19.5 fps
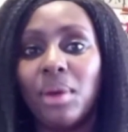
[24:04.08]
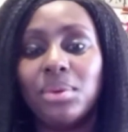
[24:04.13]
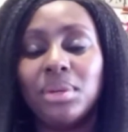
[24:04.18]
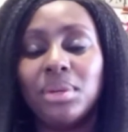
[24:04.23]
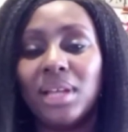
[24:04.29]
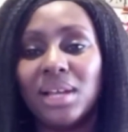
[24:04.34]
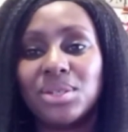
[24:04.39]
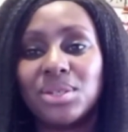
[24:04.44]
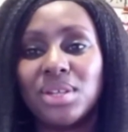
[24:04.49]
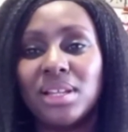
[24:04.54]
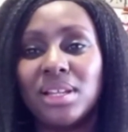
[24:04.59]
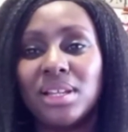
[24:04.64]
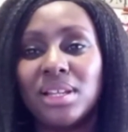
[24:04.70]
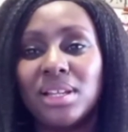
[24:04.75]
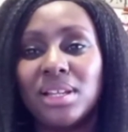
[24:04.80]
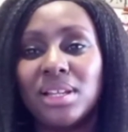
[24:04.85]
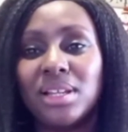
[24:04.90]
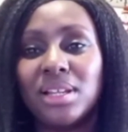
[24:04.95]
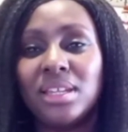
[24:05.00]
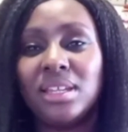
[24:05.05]
will actually,
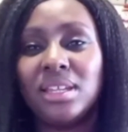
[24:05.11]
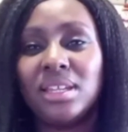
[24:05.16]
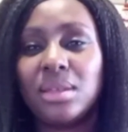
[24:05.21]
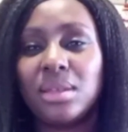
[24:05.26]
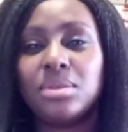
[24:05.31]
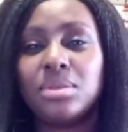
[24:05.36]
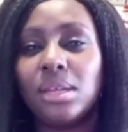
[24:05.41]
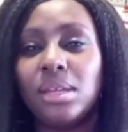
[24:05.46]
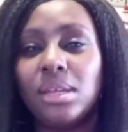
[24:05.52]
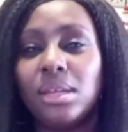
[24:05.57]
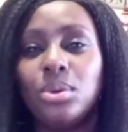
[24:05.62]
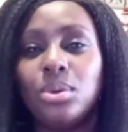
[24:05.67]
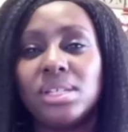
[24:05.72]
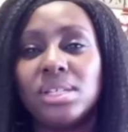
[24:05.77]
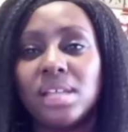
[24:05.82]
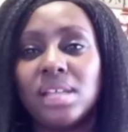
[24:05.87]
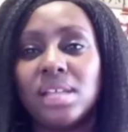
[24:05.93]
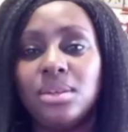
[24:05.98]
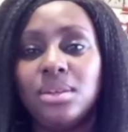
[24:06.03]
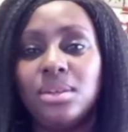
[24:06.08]
they always tell
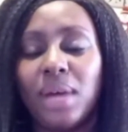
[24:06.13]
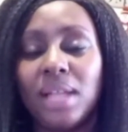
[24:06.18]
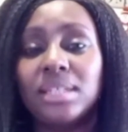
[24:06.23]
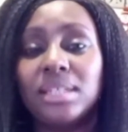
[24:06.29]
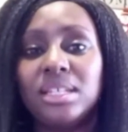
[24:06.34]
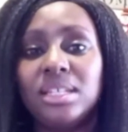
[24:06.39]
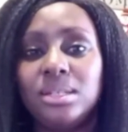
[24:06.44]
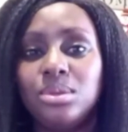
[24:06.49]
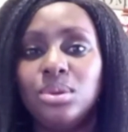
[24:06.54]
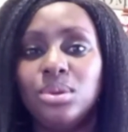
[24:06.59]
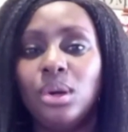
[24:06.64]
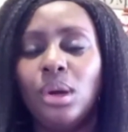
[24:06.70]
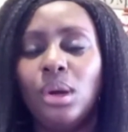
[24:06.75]
you, I'll kill you.